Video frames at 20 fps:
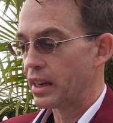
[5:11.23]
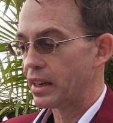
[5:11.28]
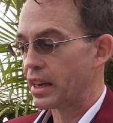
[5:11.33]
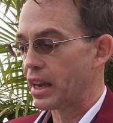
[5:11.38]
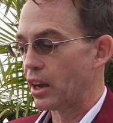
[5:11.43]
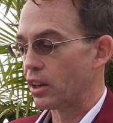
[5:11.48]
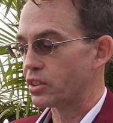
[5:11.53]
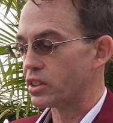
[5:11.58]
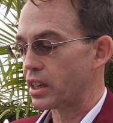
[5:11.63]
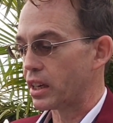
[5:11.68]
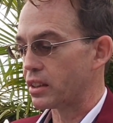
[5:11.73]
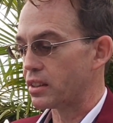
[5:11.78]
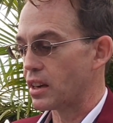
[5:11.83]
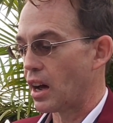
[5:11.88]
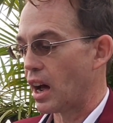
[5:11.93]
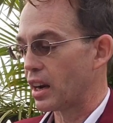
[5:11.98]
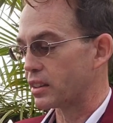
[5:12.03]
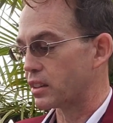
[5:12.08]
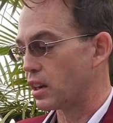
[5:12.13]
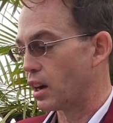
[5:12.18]
Celtic
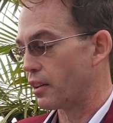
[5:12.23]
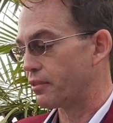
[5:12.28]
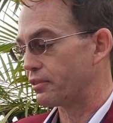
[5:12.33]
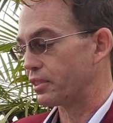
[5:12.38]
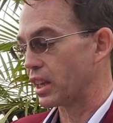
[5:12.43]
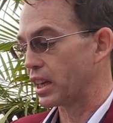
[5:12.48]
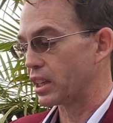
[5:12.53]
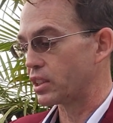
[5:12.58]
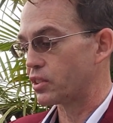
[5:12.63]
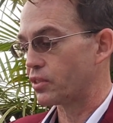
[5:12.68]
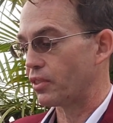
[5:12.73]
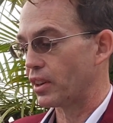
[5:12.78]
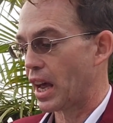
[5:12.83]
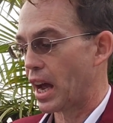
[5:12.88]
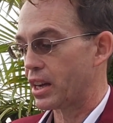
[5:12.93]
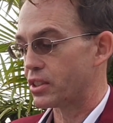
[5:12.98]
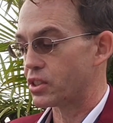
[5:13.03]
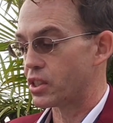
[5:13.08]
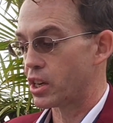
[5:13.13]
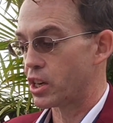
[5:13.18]
knot cufflinks
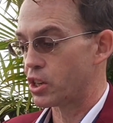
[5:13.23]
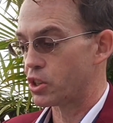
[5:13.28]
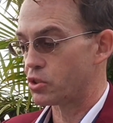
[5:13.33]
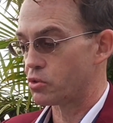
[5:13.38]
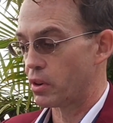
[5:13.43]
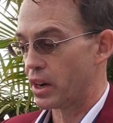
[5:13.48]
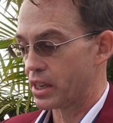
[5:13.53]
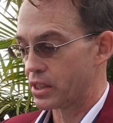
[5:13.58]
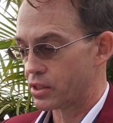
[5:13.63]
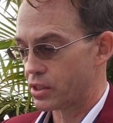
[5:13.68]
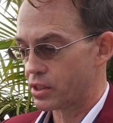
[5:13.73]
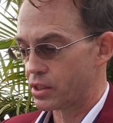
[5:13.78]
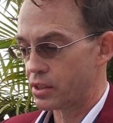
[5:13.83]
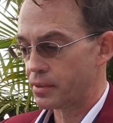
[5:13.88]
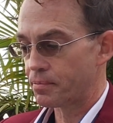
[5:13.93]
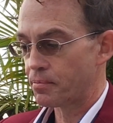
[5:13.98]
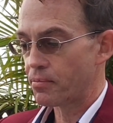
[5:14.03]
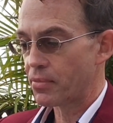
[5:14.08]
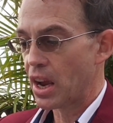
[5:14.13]
flashed at his wrists.